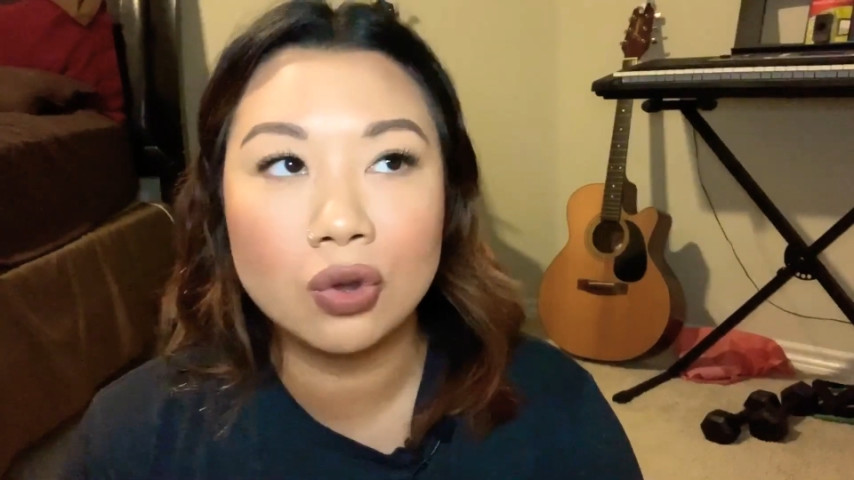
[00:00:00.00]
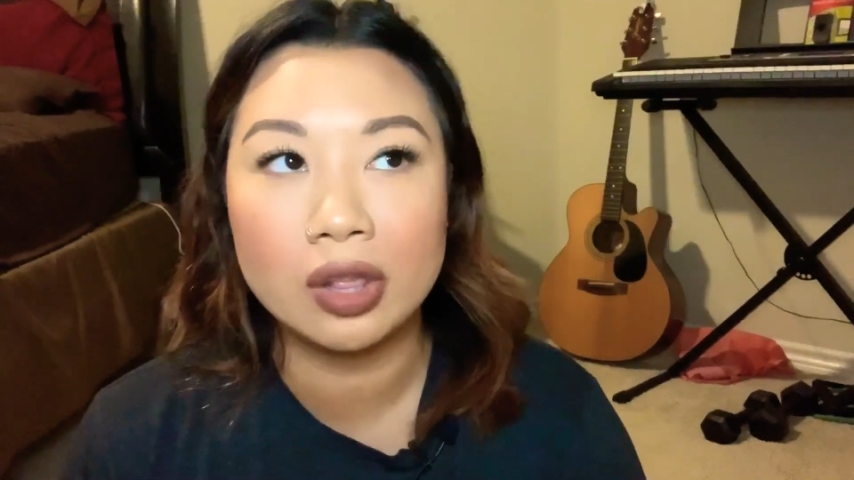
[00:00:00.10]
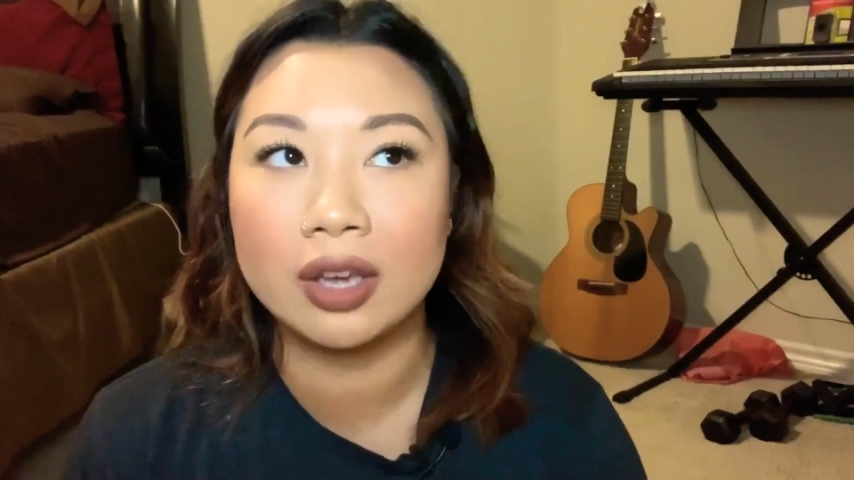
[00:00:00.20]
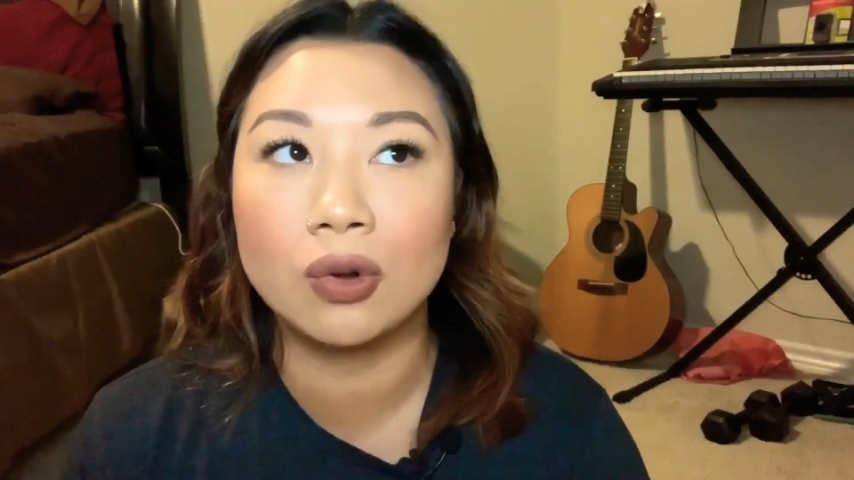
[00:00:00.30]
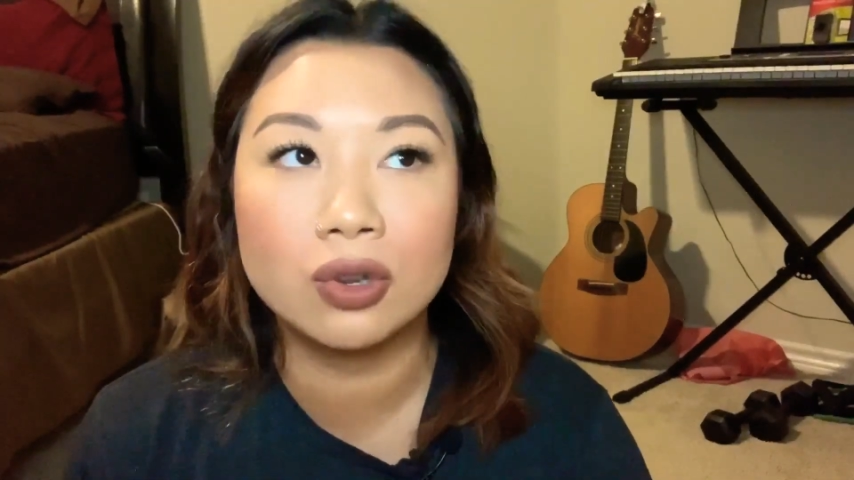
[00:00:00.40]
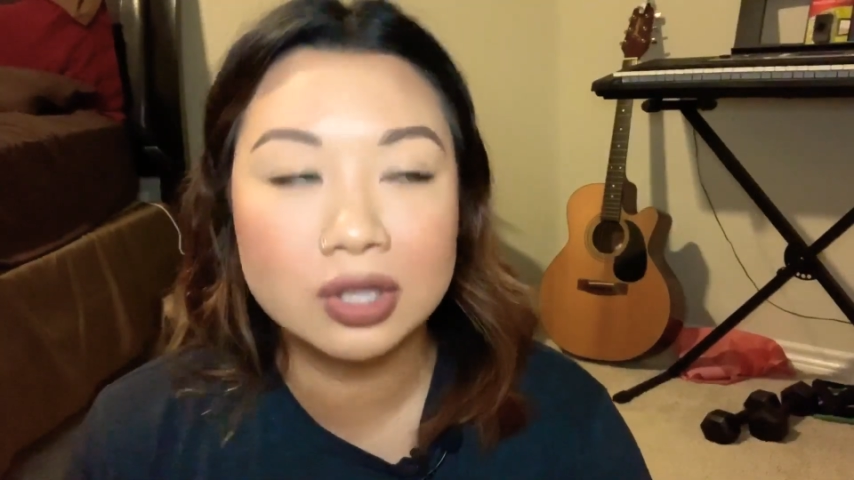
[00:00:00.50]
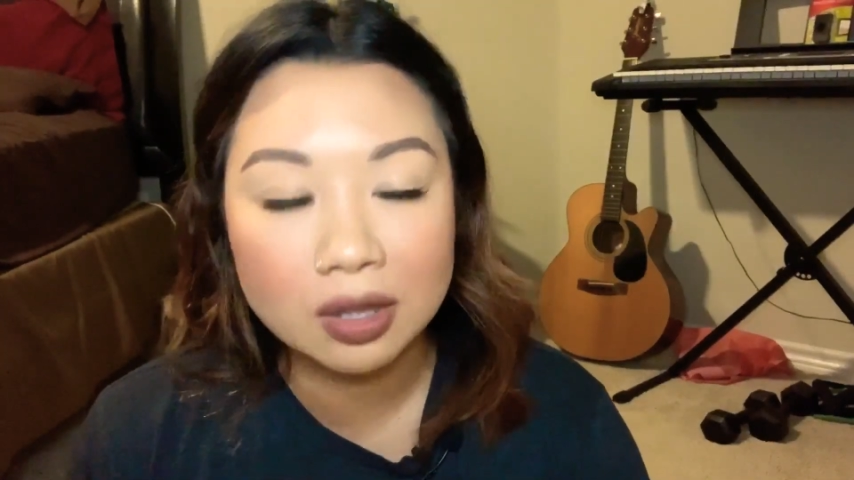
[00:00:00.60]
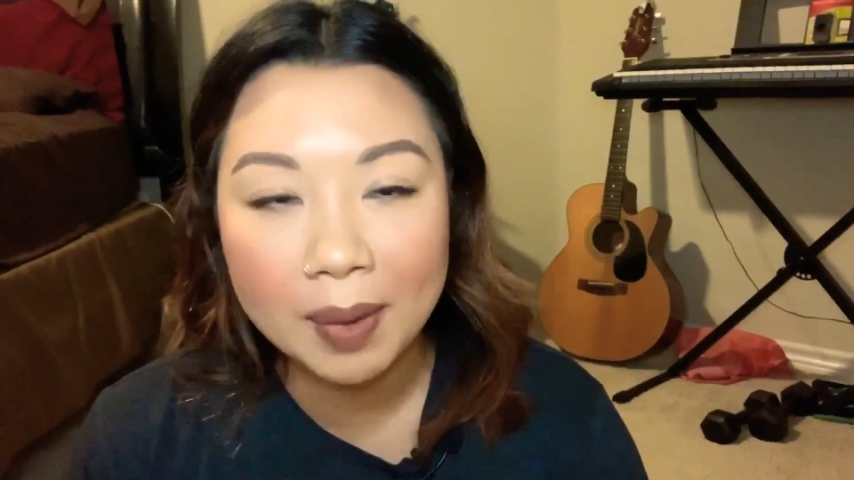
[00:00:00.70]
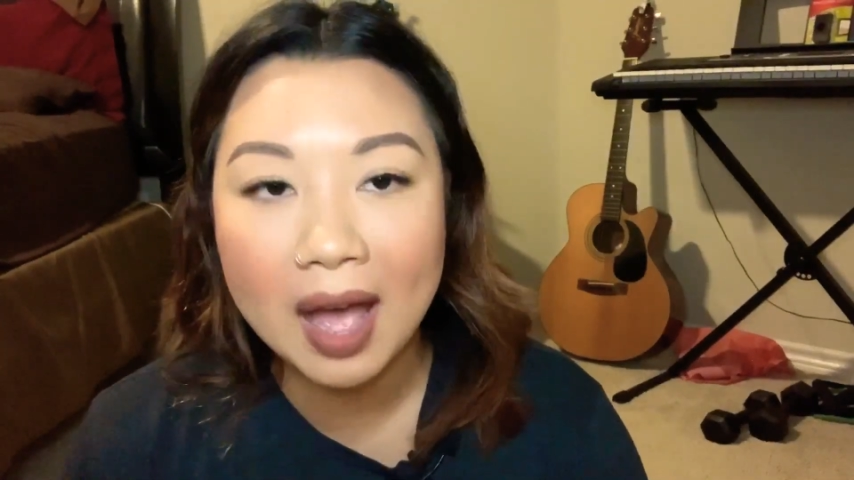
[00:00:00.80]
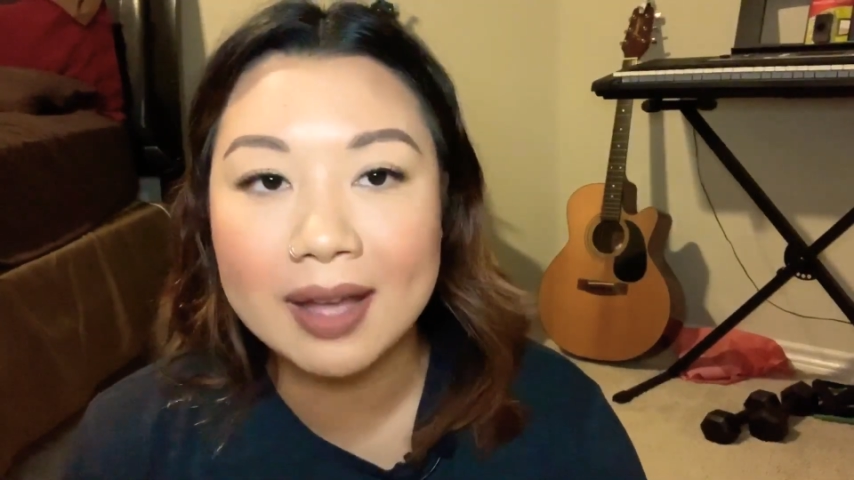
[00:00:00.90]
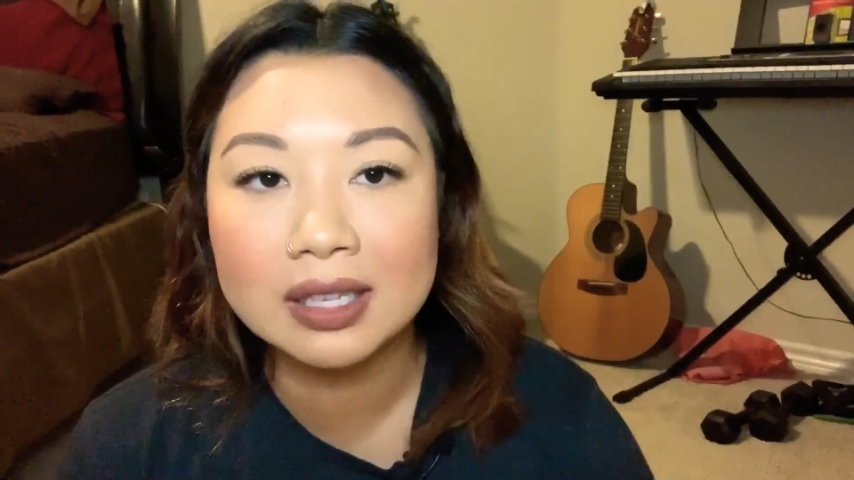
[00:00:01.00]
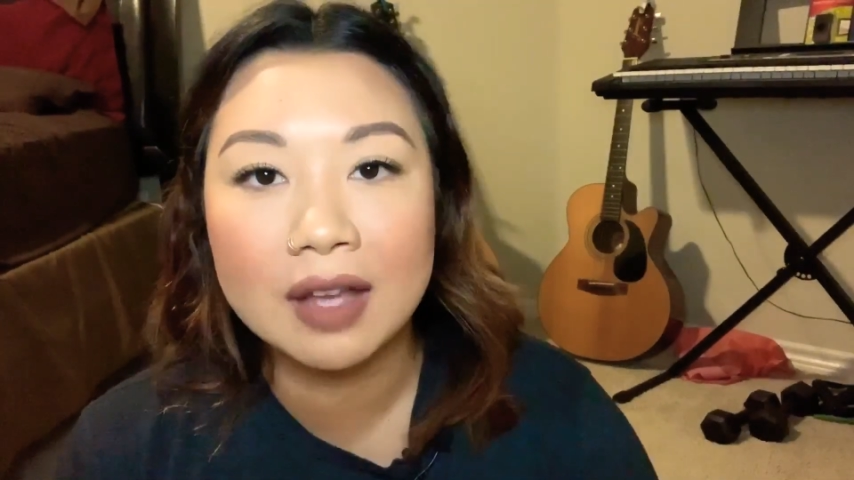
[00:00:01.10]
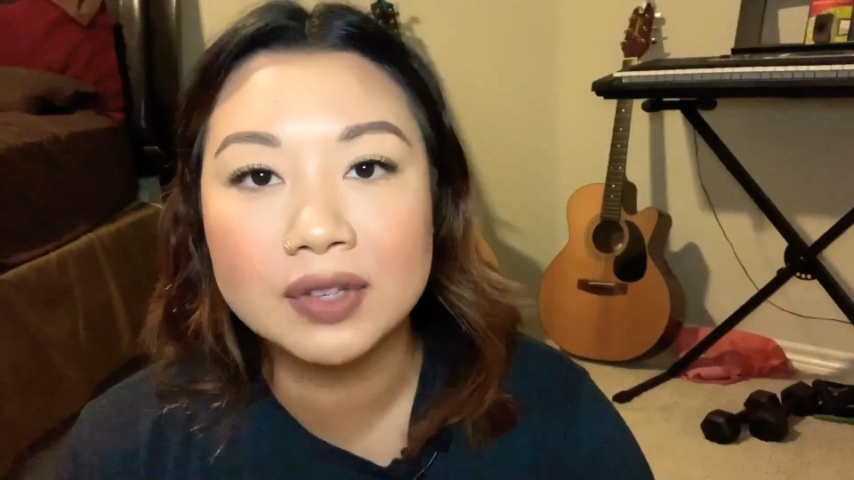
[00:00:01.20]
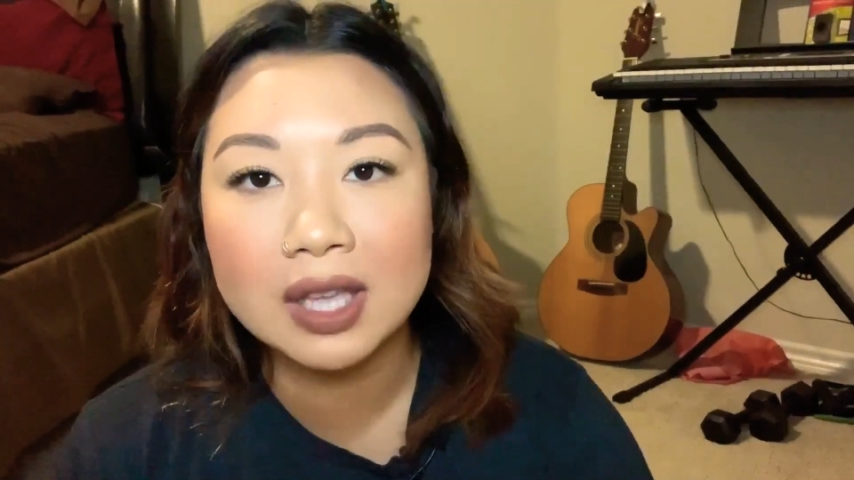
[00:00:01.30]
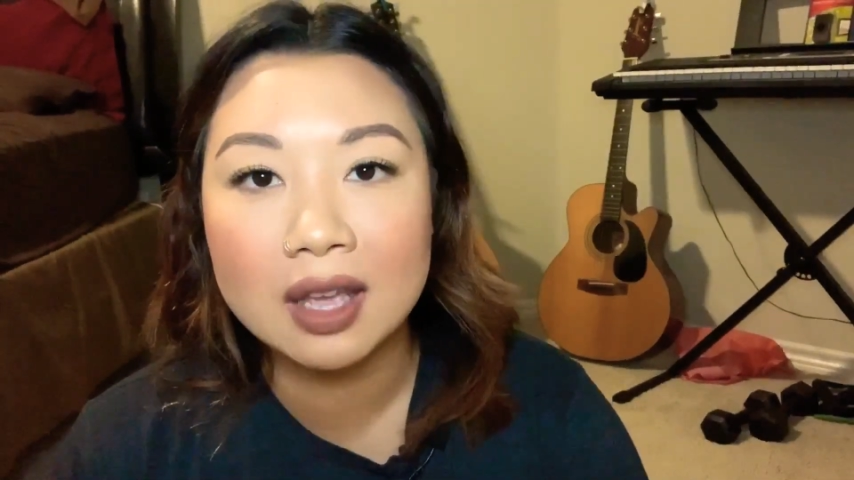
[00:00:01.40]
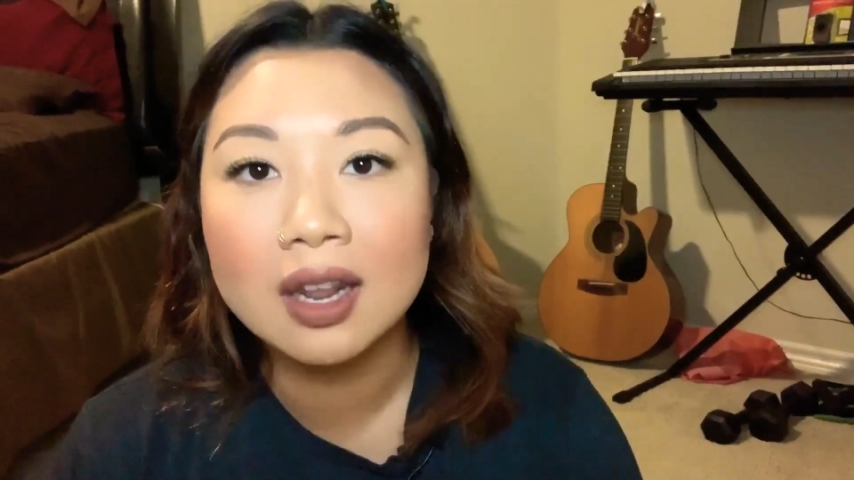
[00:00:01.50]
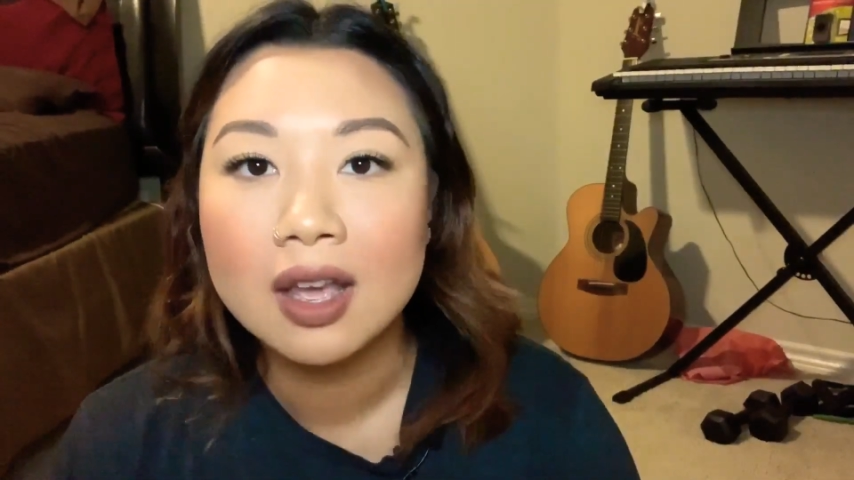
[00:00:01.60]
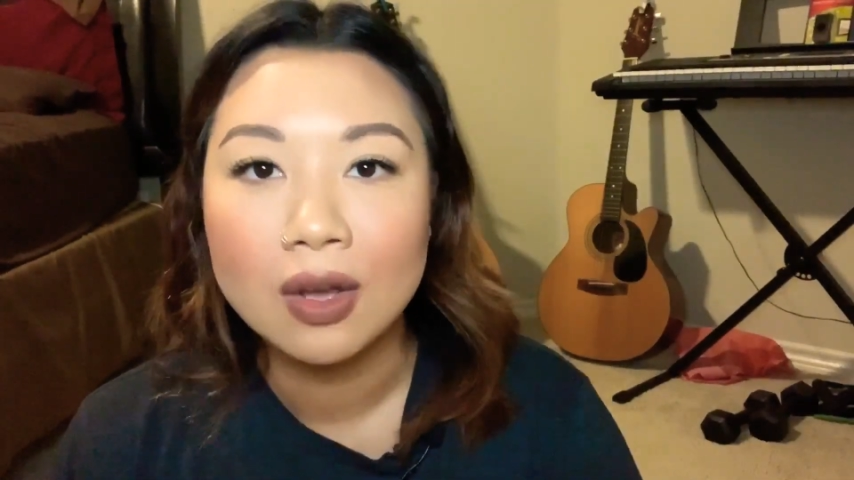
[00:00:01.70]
Like, girls in the past have said,